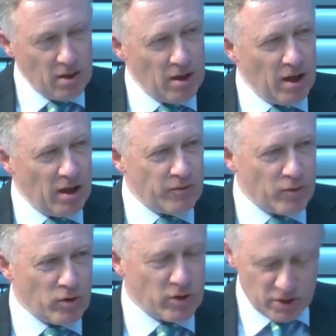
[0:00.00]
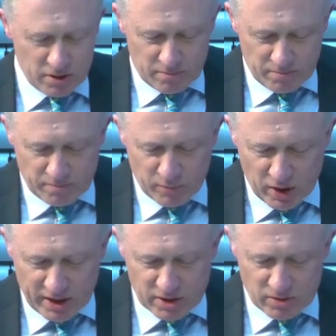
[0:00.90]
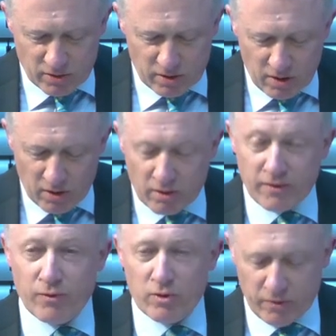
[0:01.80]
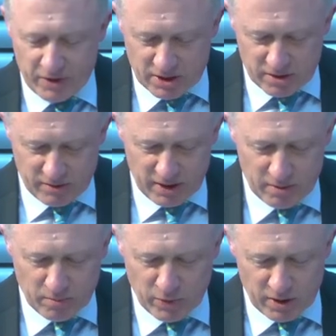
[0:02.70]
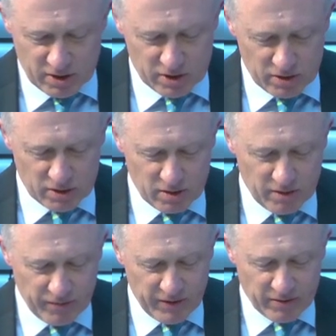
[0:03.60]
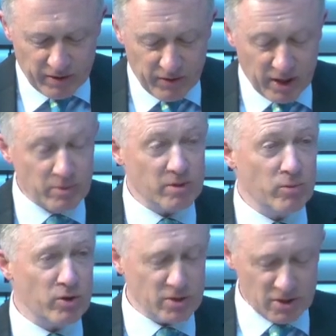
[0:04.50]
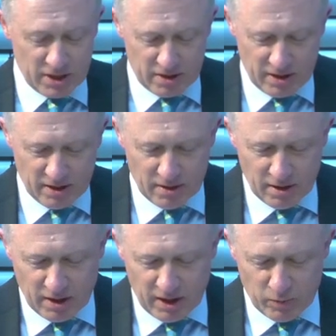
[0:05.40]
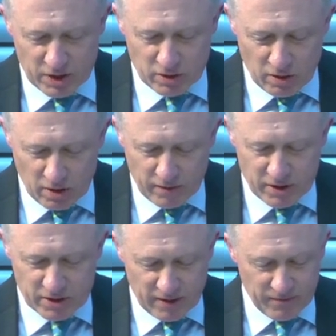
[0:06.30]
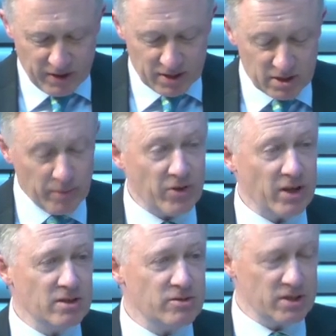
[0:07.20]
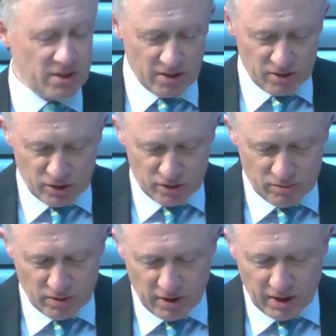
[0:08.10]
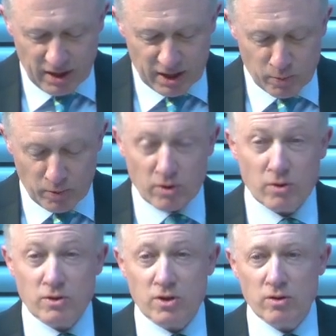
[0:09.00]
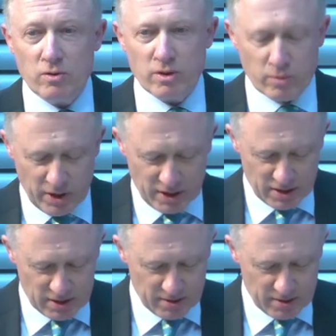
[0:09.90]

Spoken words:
And of course, Berlin is not only full of history, but it is also a very vibrant modern city in which all of us can find something interesting to do and explore also otherwise.